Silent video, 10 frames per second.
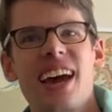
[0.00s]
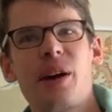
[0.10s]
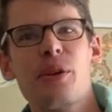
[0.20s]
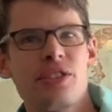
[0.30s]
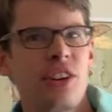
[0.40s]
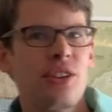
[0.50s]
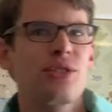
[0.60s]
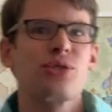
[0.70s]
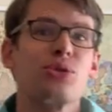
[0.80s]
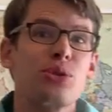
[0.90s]
And I want to tell you
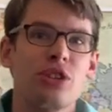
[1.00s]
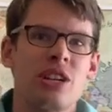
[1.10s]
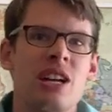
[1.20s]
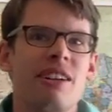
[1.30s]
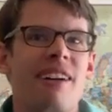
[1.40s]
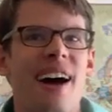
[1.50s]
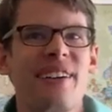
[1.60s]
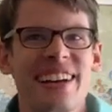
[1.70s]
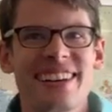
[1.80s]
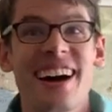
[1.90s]
the story of
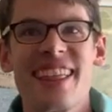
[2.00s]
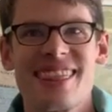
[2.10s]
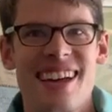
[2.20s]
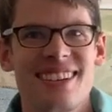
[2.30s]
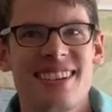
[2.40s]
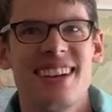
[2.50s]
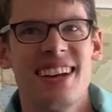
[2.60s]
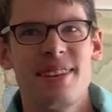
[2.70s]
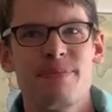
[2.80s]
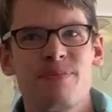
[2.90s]
how I got that
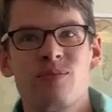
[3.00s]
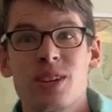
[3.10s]
name.